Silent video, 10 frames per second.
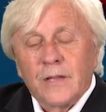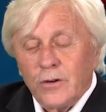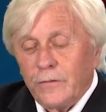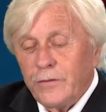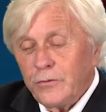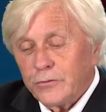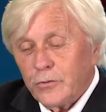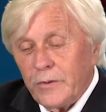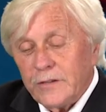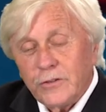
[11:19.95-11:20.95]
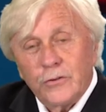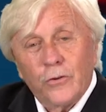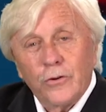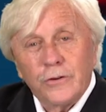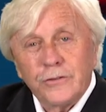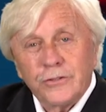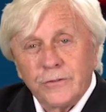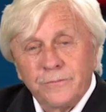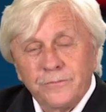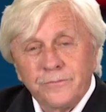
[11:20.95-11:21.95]
You know, if you squeeze an
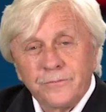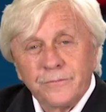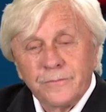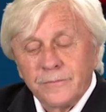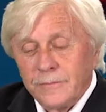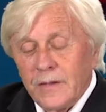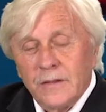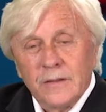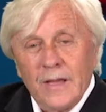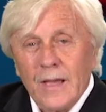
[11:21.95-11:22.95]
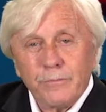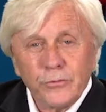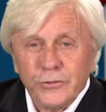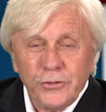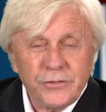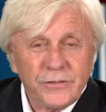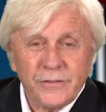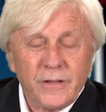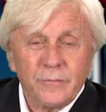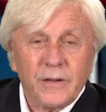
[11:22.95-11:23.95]
orange, apple juice
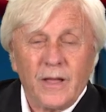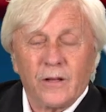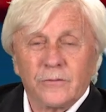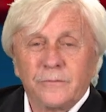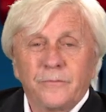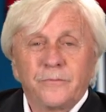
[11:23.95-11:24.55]
isn't coming out.